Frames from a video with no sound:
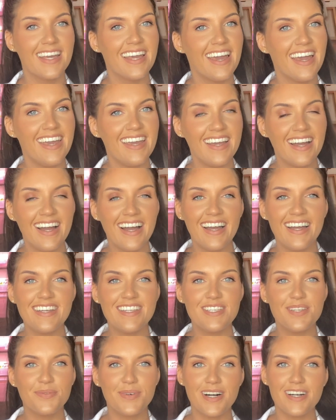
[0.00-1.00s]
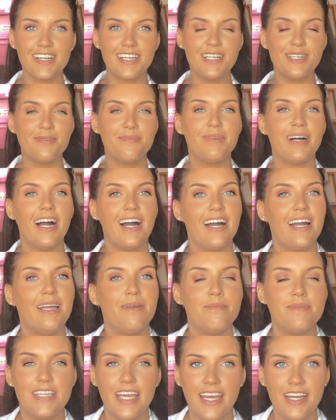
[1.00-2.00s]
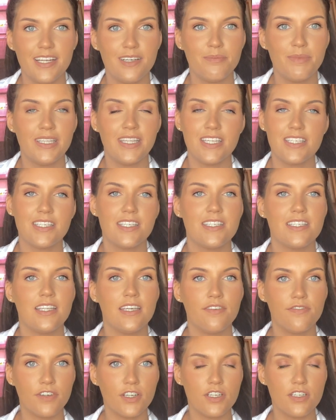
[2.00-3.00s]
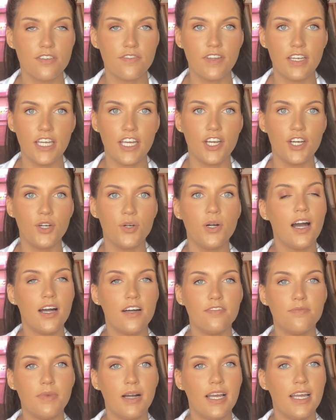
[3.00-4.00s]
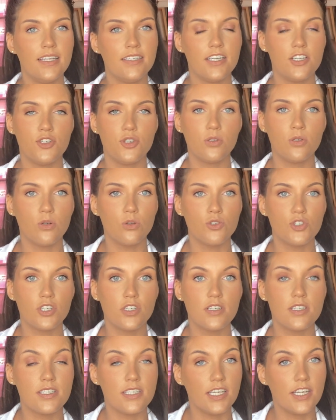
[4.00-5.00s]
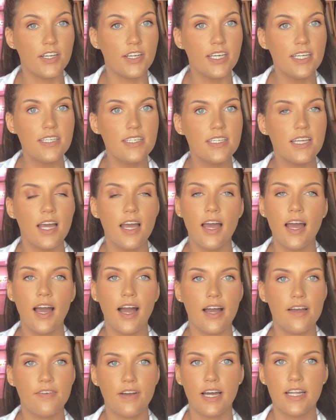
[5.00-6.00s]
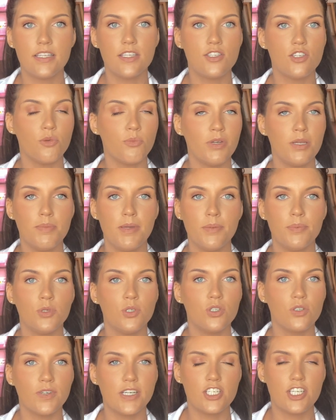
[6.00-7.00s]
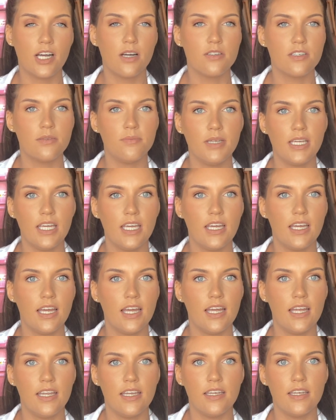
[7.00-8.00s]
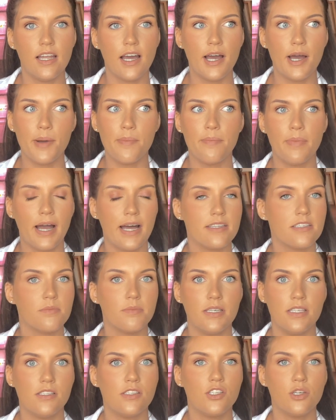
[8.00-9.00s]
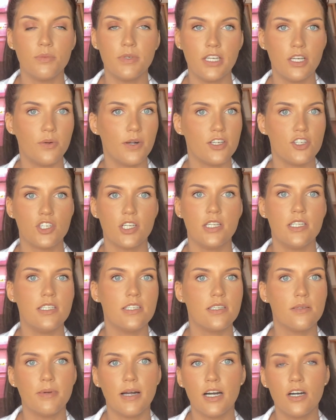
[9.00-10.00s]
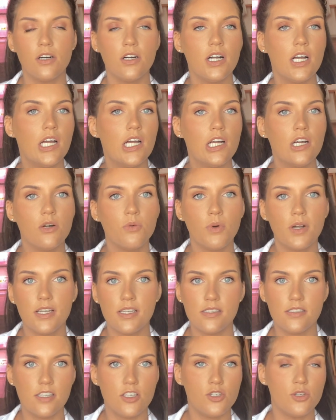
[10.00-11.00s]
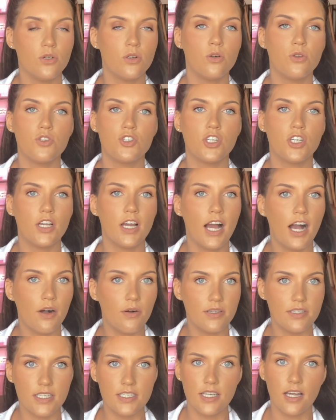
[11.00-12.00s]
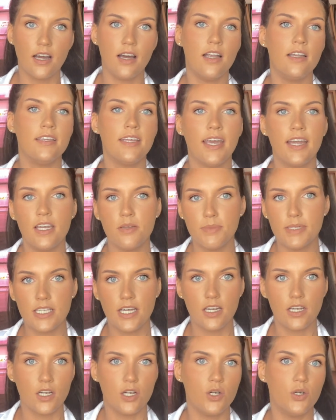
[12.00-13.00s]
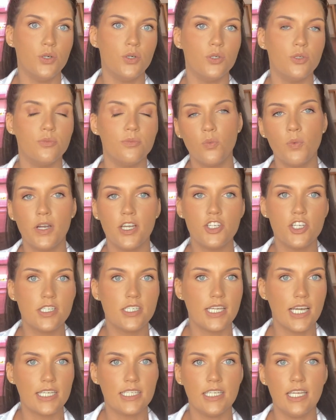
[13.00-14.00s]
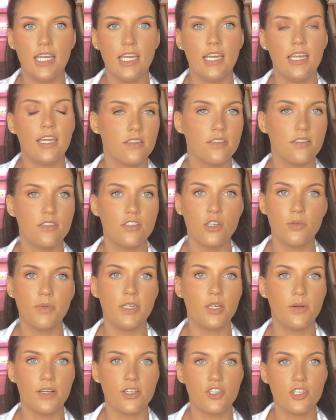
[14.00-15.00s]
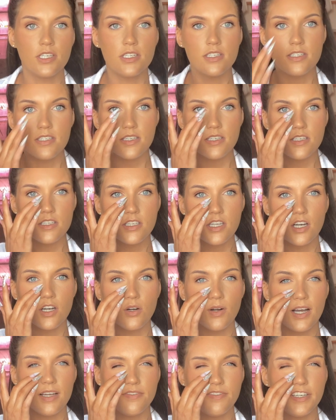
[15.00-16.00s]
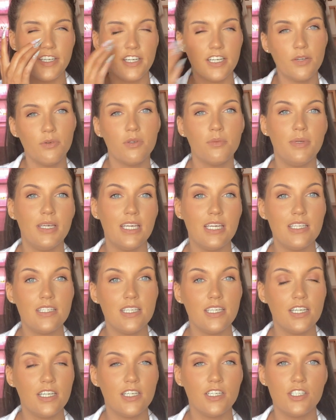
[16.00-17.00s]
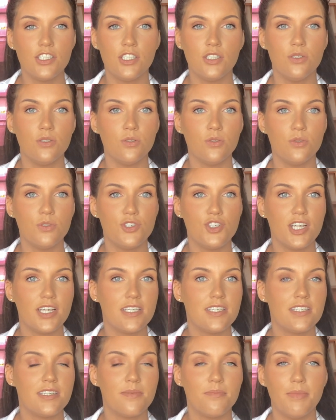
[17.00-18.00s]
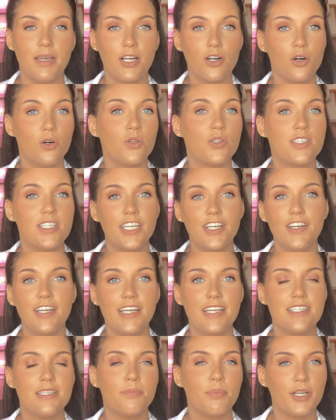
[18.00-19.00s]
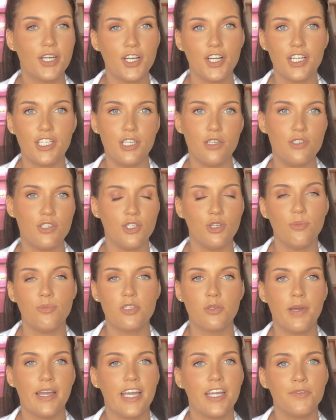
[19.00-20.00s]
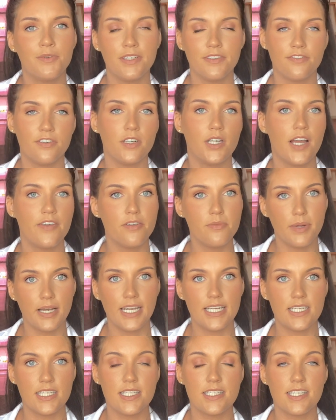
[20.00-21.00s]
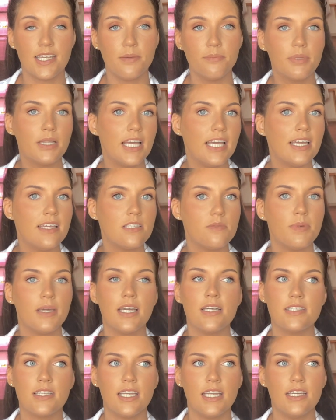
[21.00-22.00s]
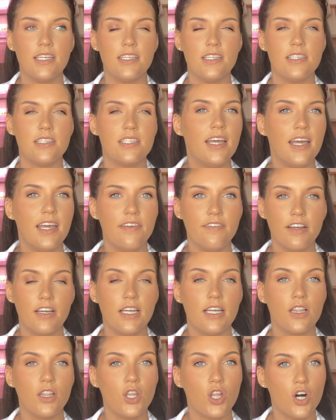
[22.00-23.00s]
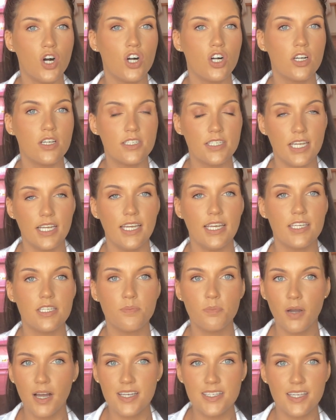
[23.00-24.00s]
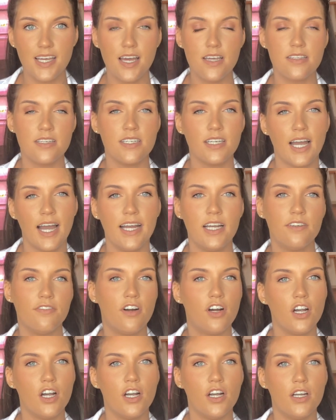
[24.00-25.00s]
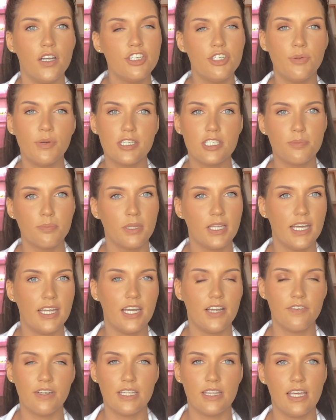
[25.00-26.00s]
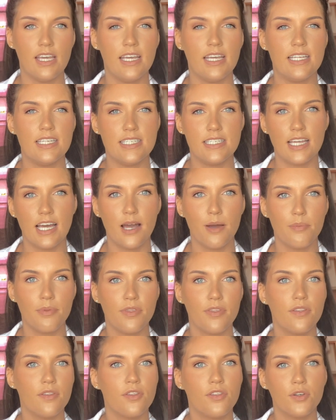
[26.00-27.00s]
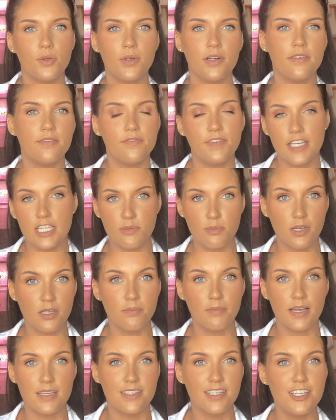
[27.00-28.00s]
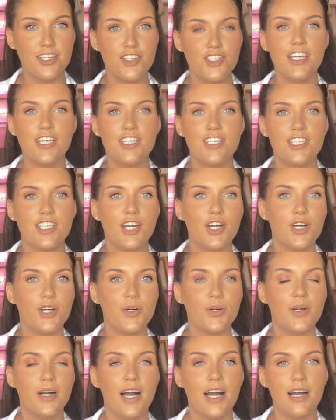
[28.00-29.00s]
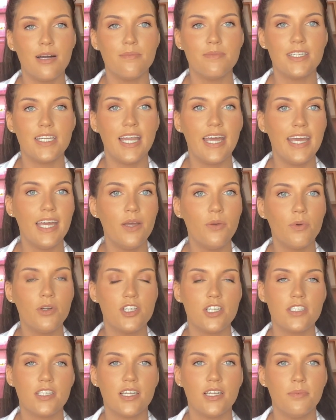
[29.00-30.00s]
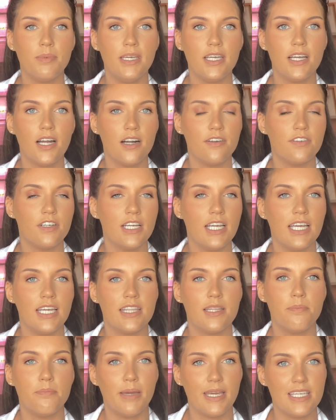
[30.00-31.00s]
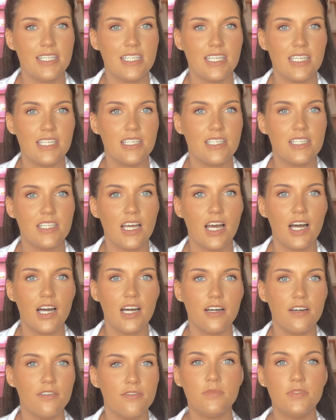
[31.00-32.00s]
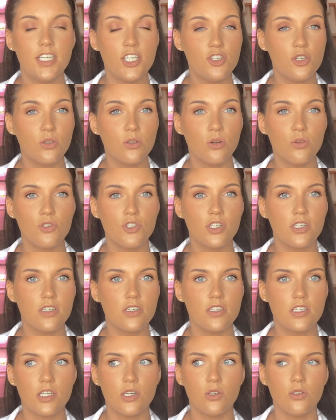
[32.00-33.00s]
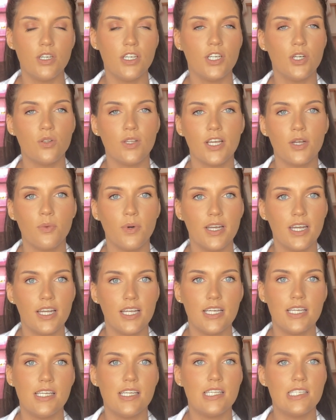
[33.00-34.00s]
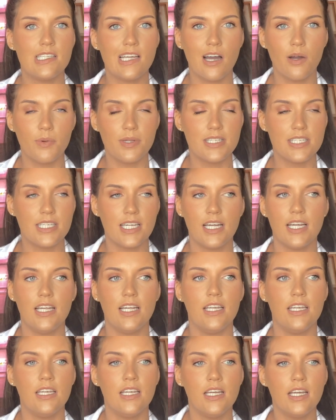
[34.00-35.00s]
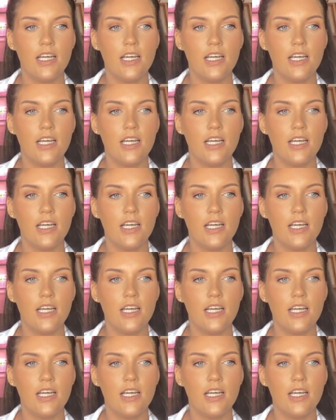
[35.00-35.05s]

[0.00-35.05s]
Hey guys, welcome. I'm Tatum and this is the first video of my tissue culture series. I've had so many people reach out to me and ask me so many questions about what is tissue culture, how is it done, can it be done at home, what is your technique, so many questions. So I figured it would be easier to just make a whole series and put it on YouTube so I can refer everybody to the same place, because it is a very long, tedious process and kind of hard to explain everything in depth through a Facebook message. So today we're just going to be covering the bases of tissue culture. So, like what it is, how it's done.